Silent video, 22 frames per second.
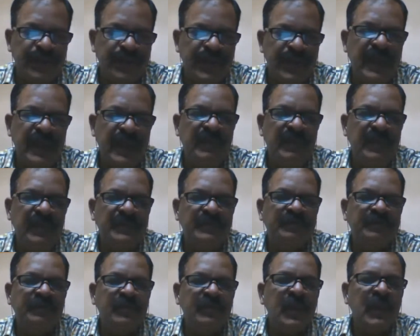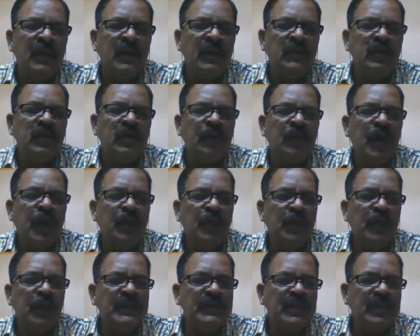Anyway, so
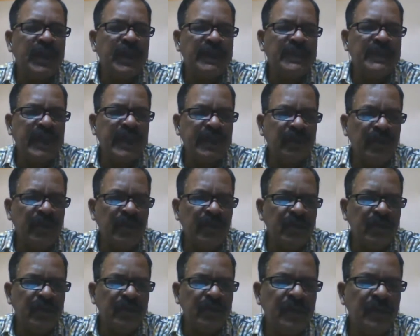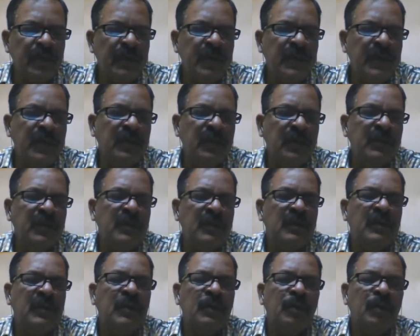population, as I told you, here
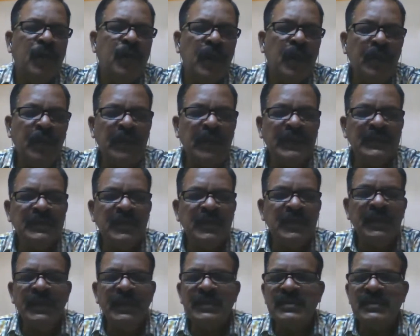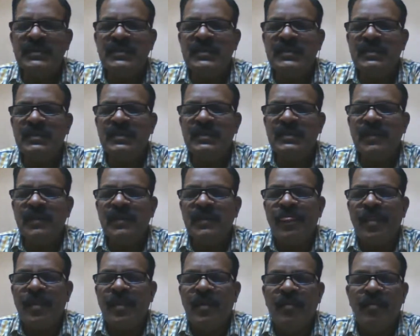population is
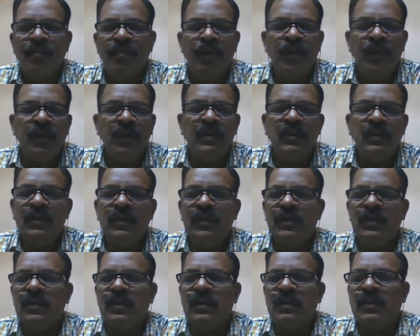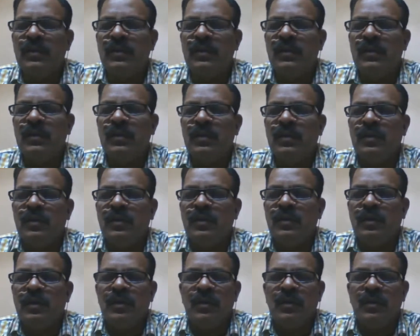both uh,
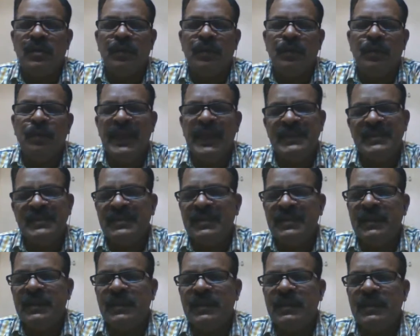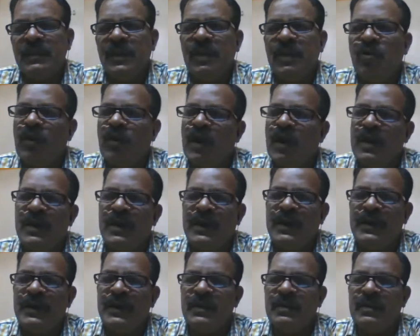uh, blessing in one
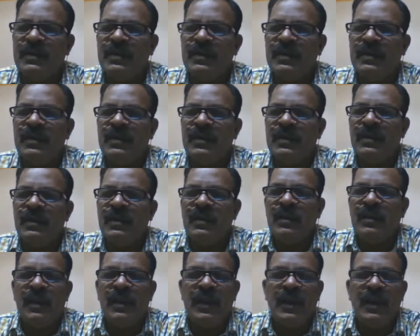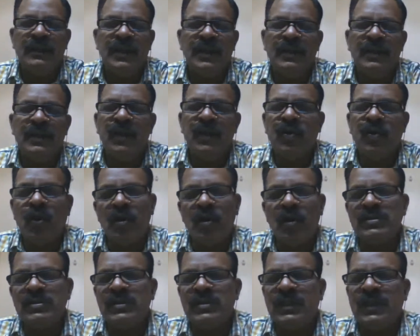hand and there is a
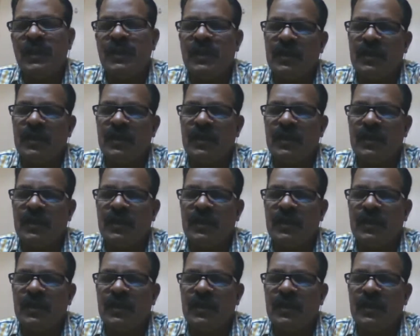curse in another.